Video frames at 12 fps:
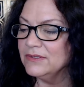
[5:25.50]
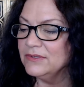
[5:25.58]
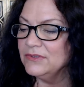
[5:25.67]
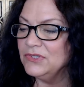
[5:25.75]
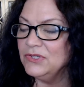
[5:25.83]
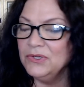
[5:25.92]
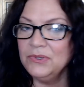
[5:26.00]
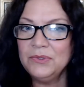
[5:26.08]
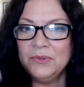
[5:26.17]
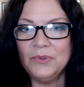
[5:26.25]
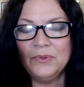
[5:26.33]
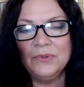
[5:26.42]

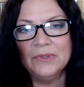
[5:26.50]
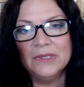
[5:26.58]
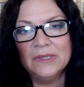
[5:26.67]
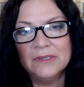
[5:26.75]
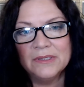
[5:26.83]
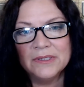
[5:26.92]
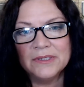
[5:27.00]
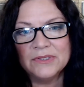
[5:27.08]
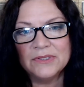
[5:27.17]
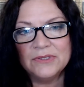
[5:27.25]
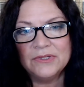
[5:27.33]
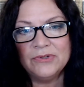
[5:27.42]
to
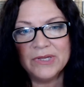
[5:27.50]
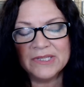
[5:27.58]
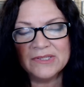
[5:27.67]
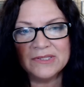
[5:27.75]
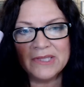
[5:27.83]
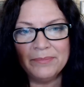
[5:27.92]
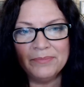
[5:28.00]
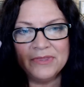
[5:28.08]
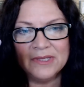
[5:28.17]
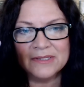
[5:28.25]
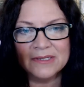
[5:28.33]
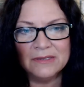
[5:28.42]
to accept
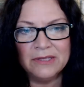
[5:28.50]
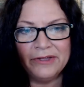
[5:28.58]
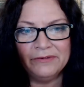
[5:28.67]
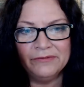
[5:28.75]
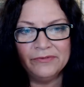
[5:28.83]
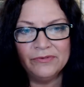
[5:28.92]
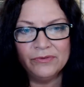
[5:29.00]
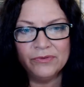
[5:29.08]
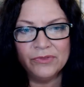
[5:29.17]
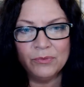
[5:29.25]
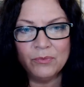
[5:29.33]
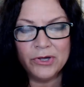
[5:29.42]
this love,
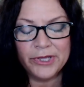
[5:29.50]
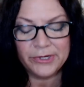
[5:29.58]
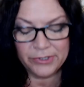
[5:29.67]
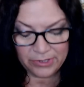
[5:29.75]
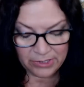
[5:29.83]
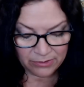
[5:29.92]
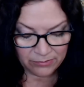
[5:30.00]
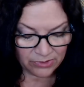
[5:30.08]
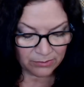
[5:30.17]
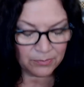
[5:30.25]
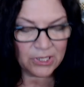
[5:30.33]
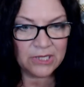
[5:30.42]
the water here with the
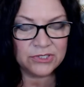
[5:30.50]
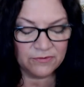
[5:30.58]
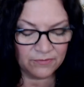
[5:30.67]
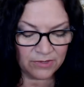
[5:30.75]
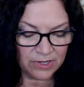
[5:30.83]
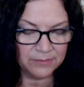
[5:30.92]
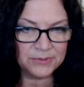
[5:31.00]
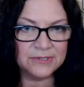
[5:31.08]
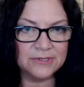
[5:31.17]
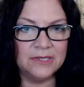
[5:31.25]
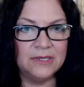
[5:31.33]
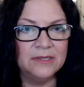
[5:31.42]
Page of Cups,
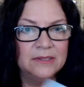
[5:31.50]
see,